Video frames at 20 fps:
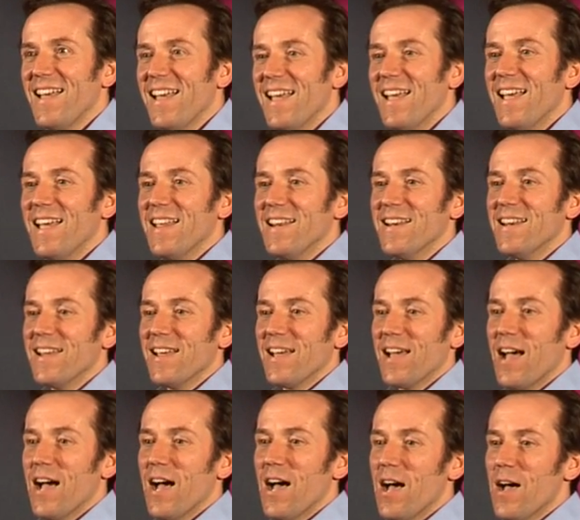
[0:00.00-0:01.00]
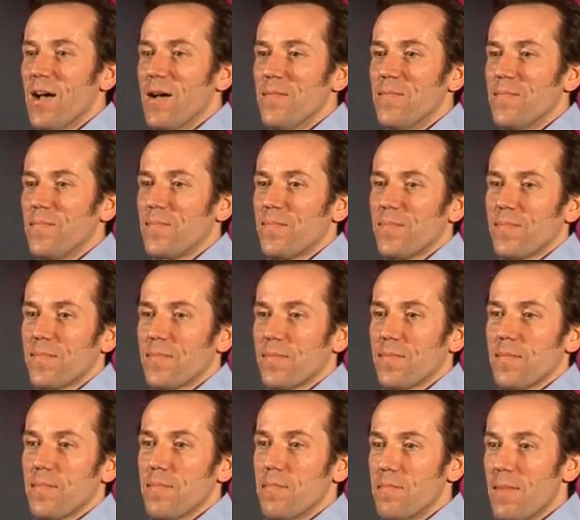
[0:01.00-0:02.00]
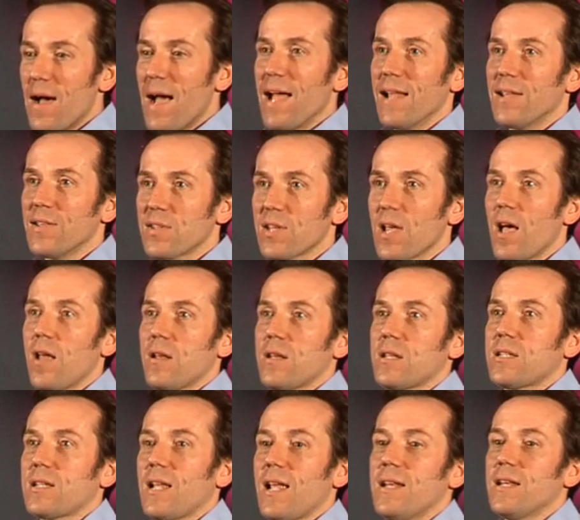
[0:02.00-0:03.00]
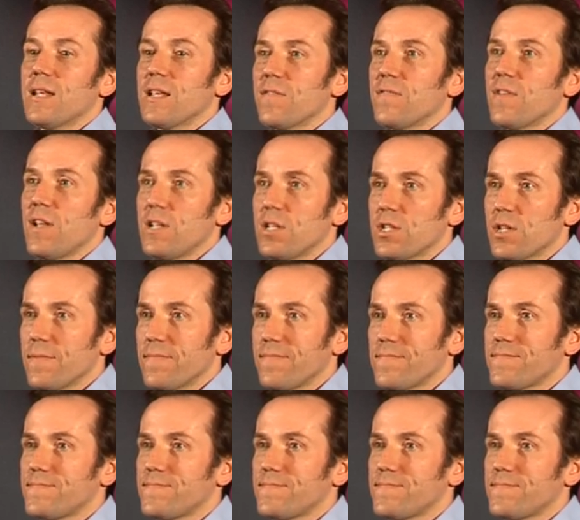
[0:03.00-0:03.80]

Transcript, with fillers: in um, man's understanding of nature.